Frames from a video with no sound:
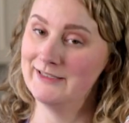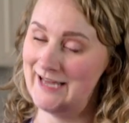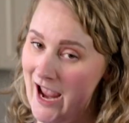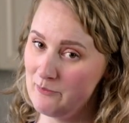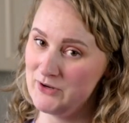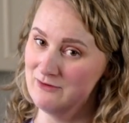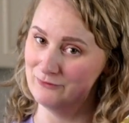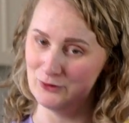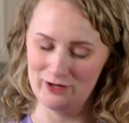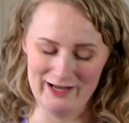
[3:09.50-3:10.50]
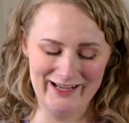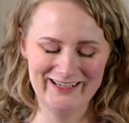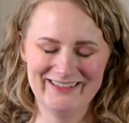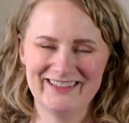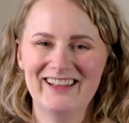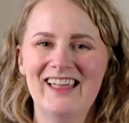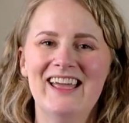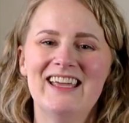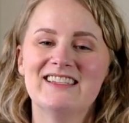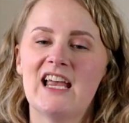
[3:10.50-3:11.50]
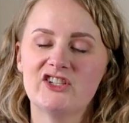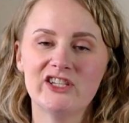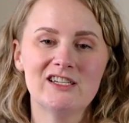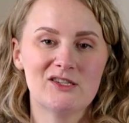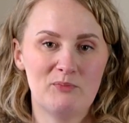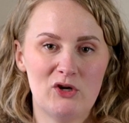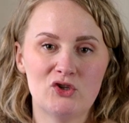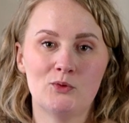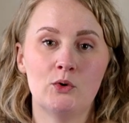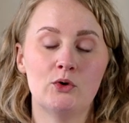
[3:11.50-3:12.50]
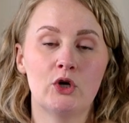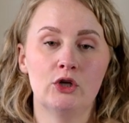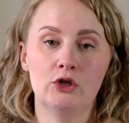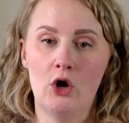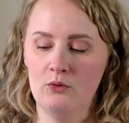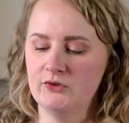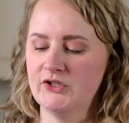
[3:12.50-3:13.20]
a tap in Florida. It's actually a spiritual cologne.